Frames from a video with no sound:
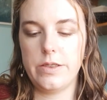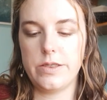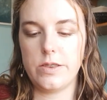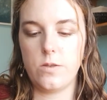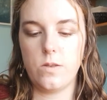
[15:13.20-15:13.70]

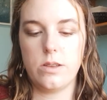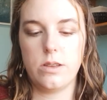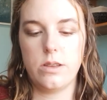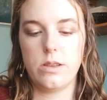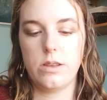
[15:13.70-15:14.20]
So
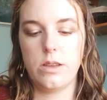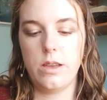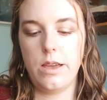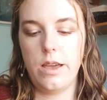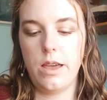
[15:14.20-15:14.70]

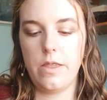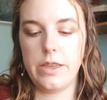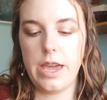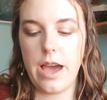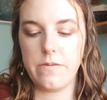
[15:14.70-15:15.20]

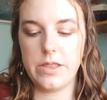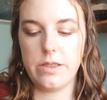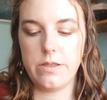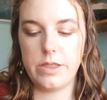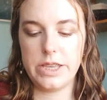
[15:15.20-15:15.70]
yeah,
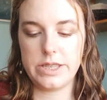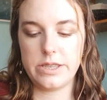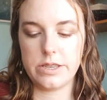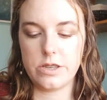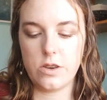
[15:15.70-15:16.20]
this
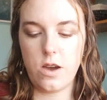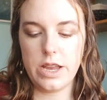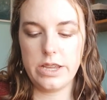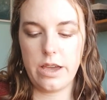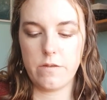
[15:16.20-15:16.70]
does not
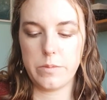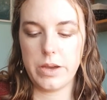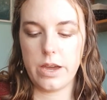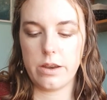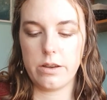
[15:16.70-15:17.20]
have a
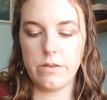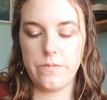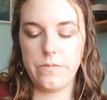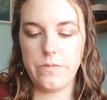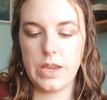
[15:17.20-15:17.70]
pattern,
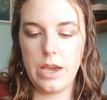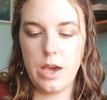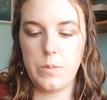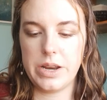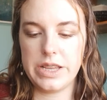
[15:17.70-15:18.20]

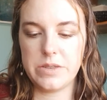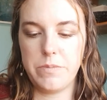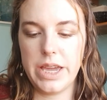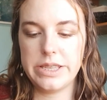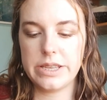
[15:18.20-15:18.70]
but it is
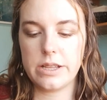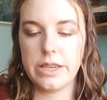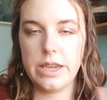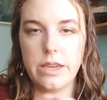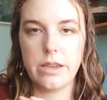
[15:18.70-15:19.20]

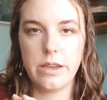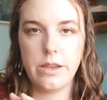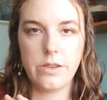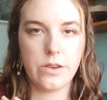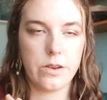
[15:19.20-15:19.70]
basically
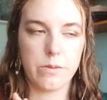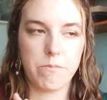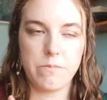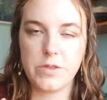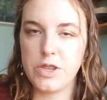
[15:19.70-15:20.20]
your
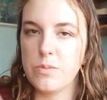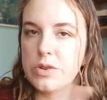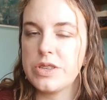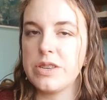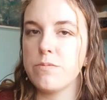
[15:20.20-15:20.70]
super
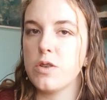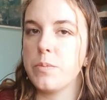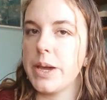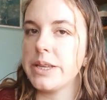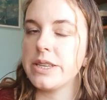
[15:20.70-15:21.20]
simple
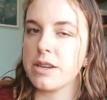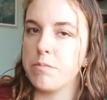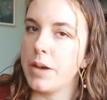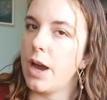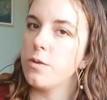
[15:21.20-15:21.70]
basic
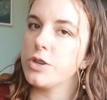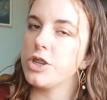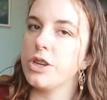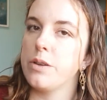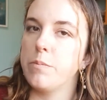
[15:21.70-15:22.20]

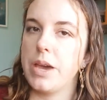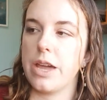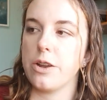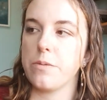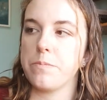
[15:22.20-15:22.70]
pouch pattern.